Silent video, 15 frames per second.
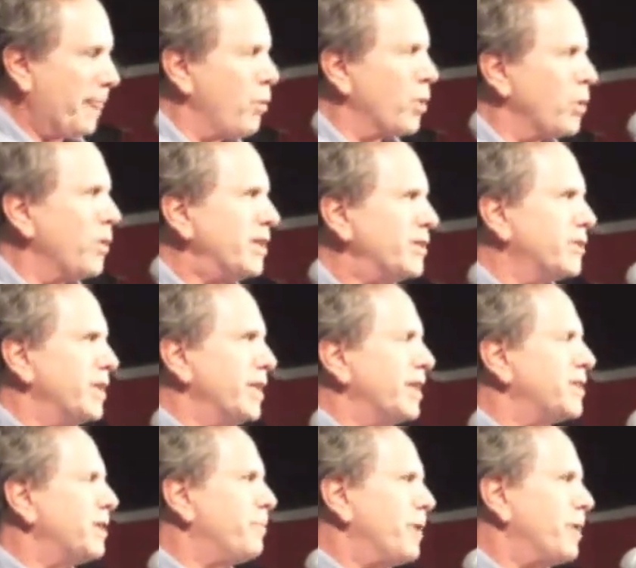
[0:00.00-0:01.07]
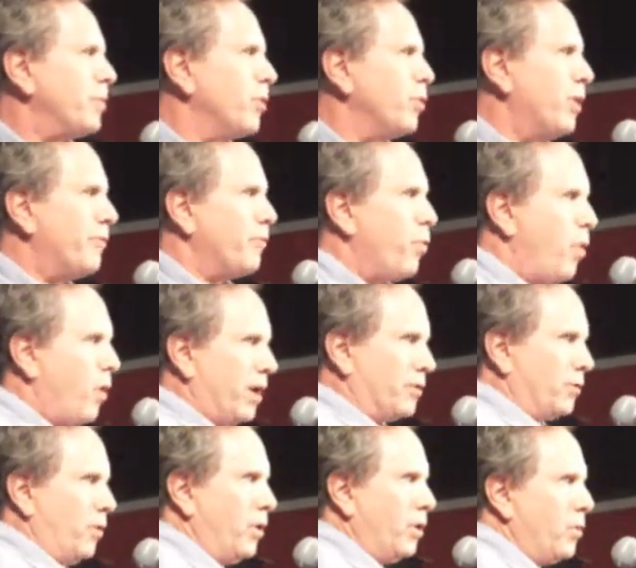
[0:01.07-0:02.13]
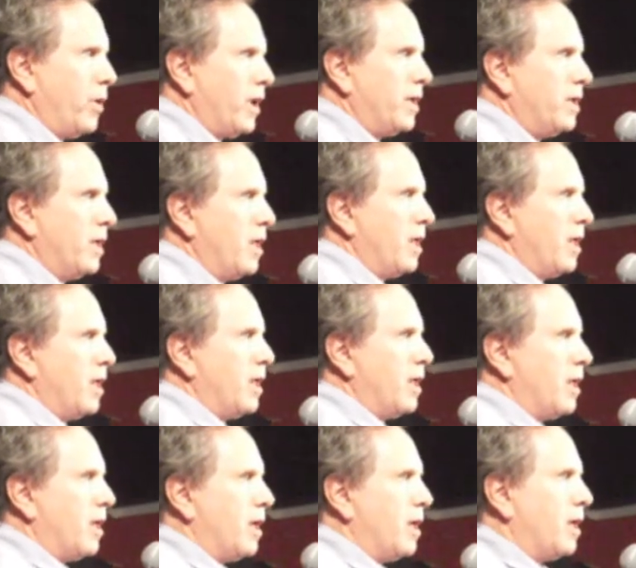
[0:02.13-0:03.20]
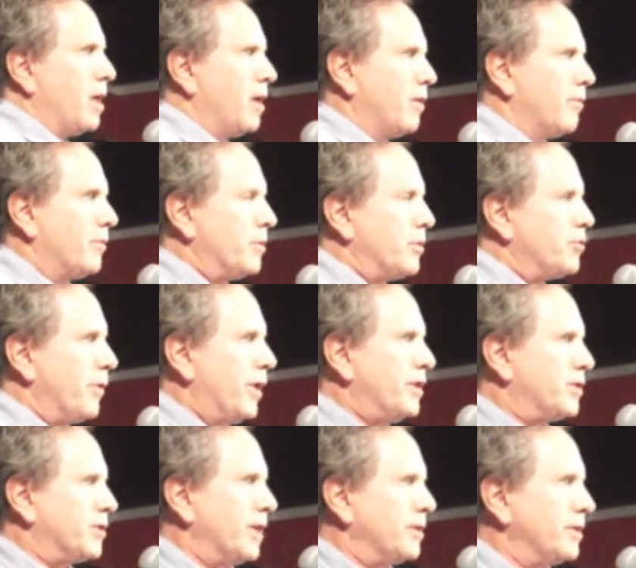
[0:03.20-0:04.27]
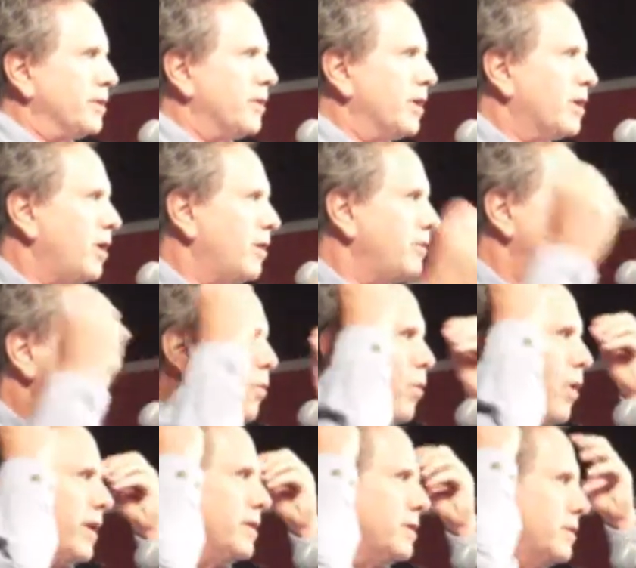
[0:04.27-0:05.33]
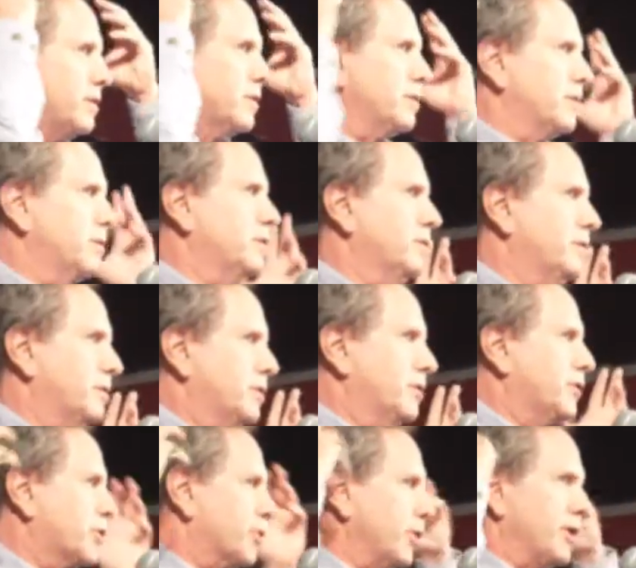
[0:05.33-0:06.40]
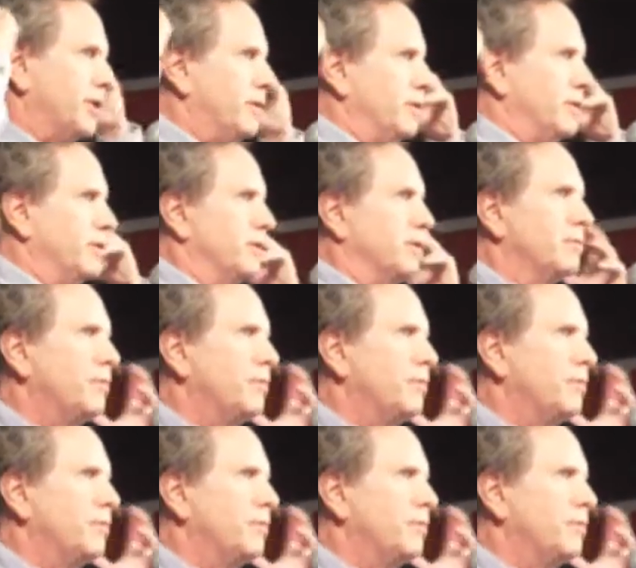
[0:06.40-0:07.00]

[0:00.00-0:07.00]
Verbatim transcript: What do I see? I see people who have walked all the way from the Trade Center. They're covered in white soot and